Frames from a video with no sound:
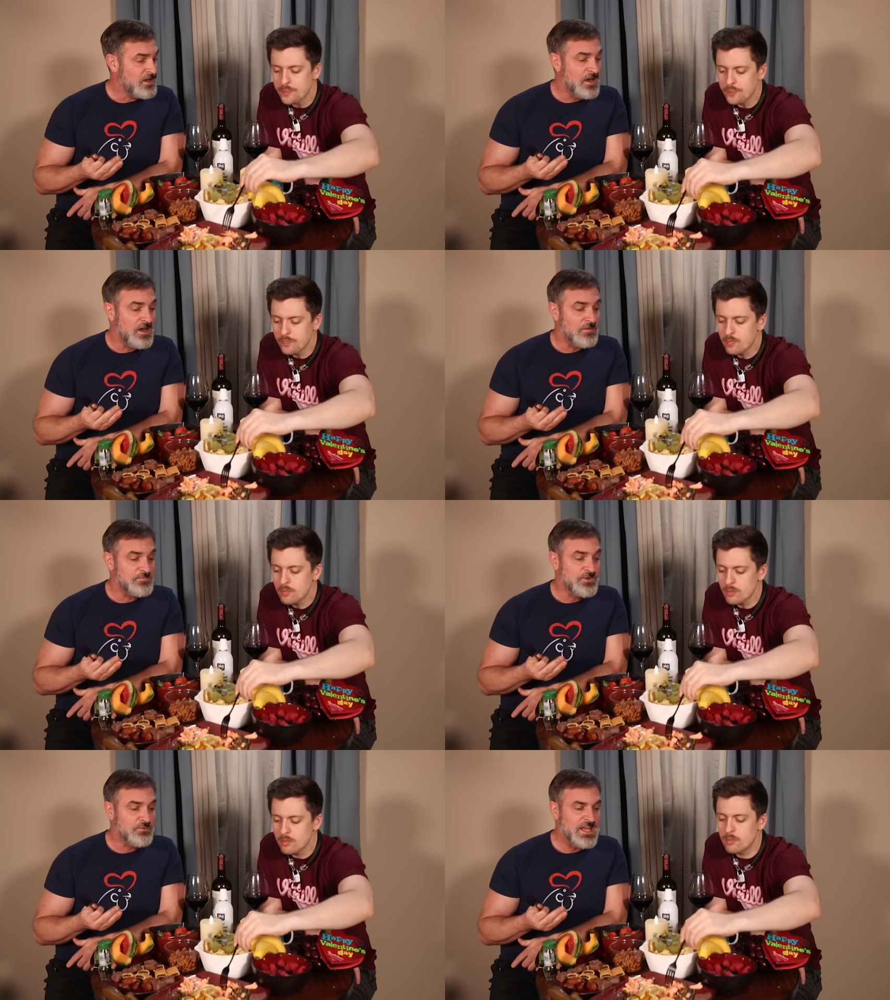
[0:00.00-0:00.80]
Speaker 1: Um,
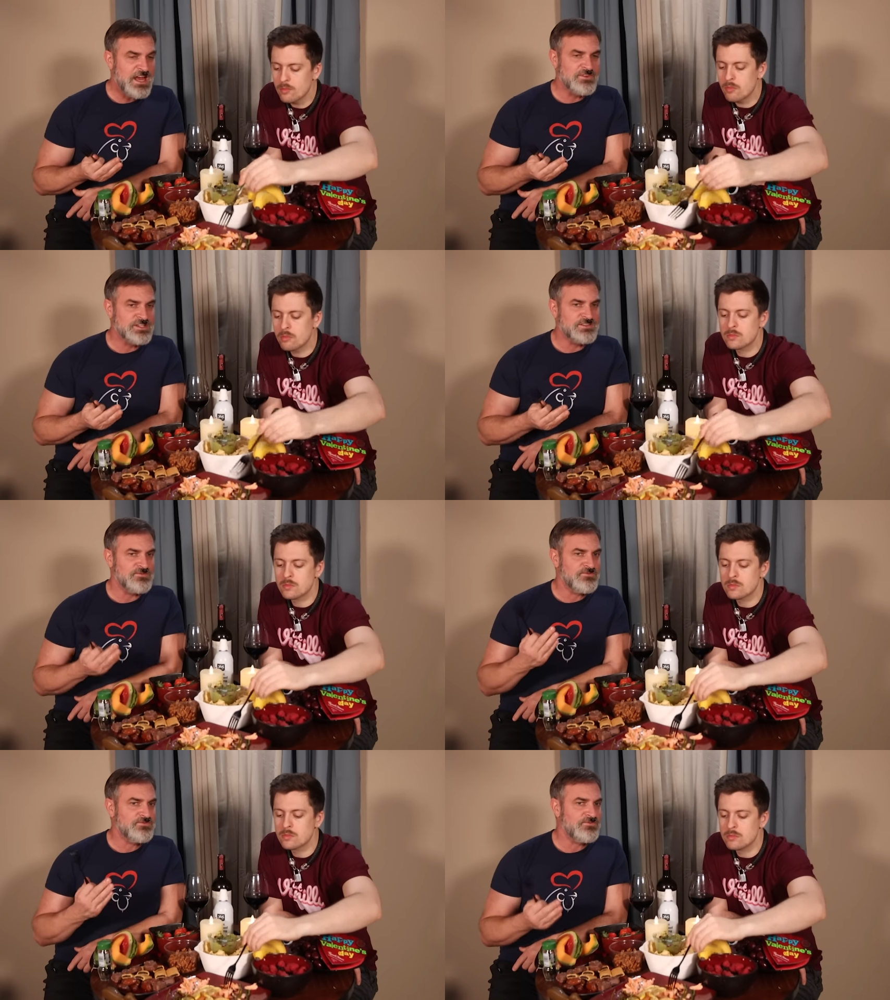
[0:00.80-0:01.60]
so we haven't
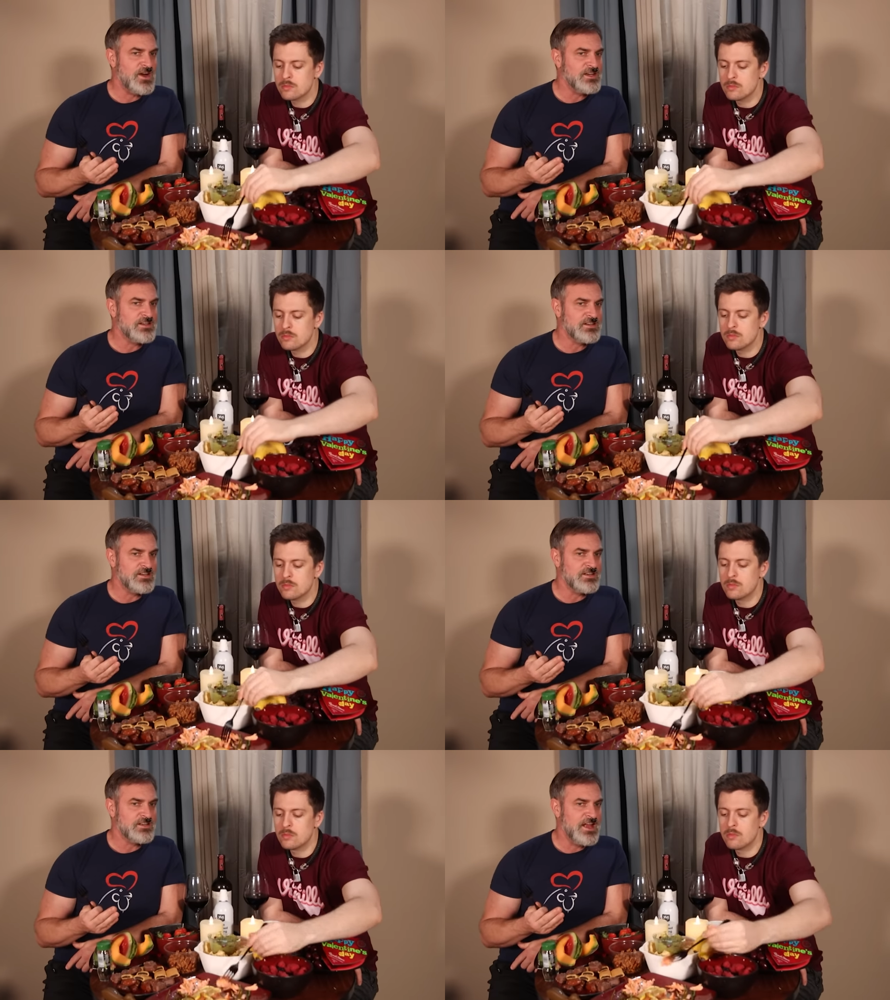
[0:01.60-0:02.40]
defined
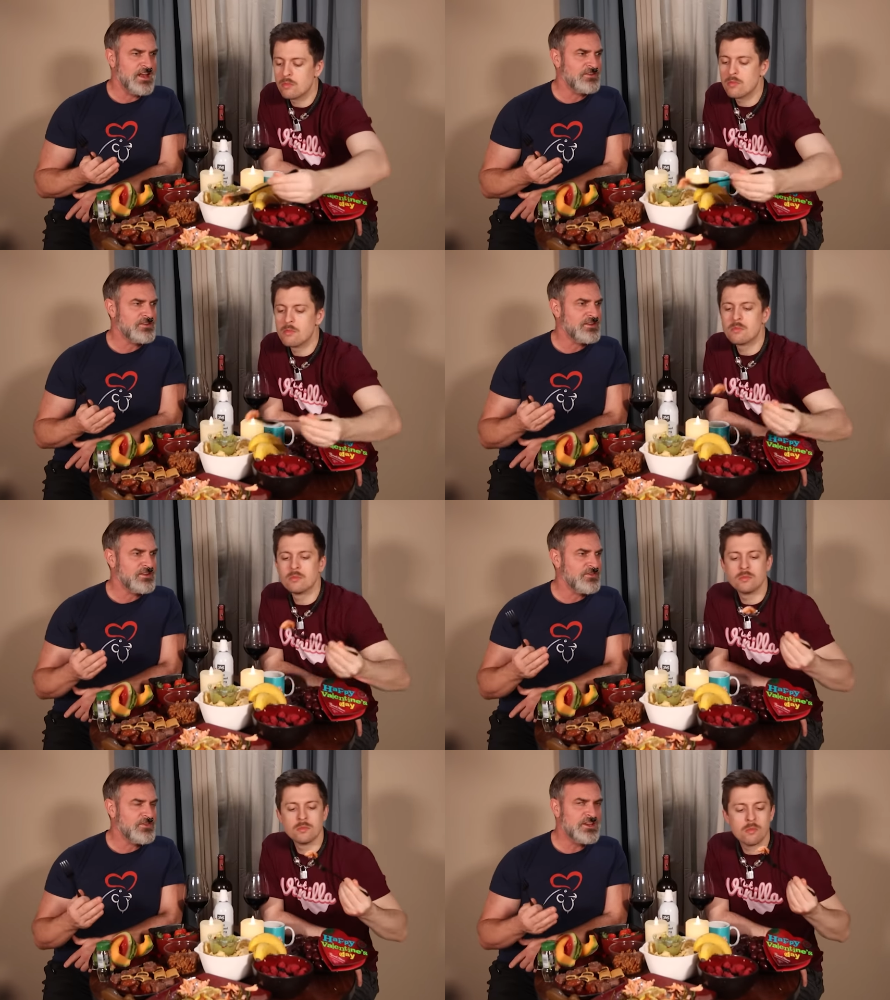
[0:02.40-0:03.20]
it, and th-
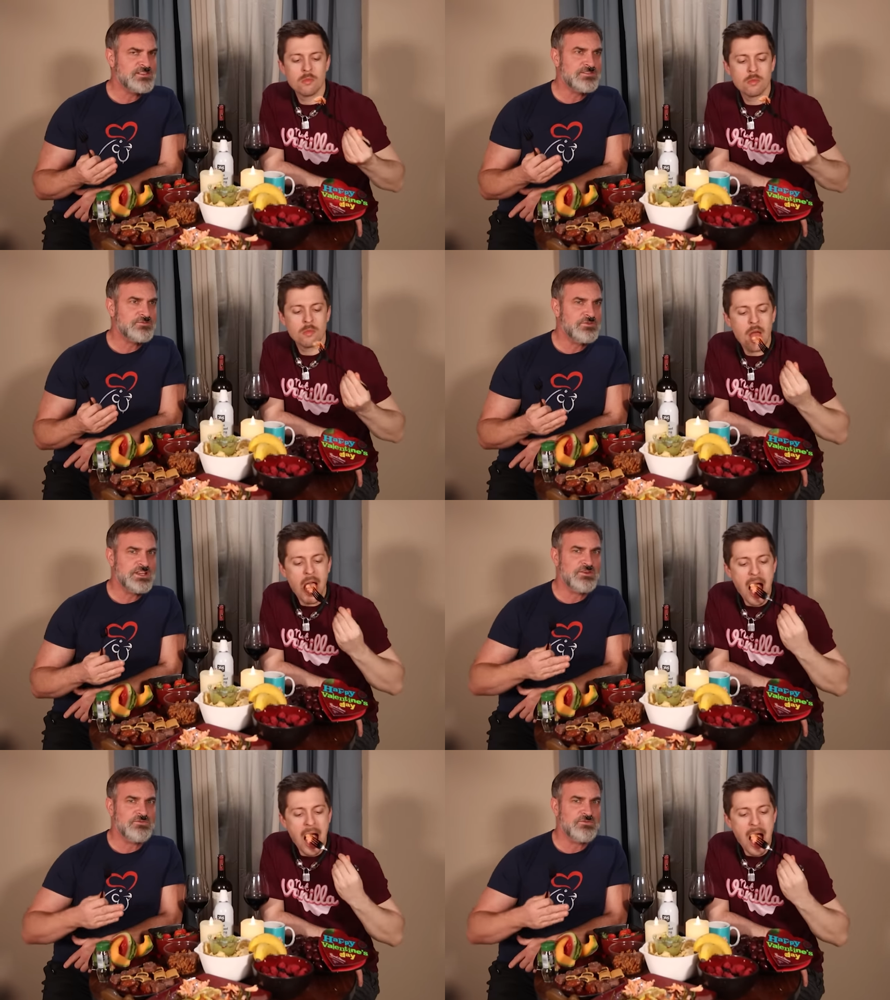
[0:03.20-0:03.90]
thus we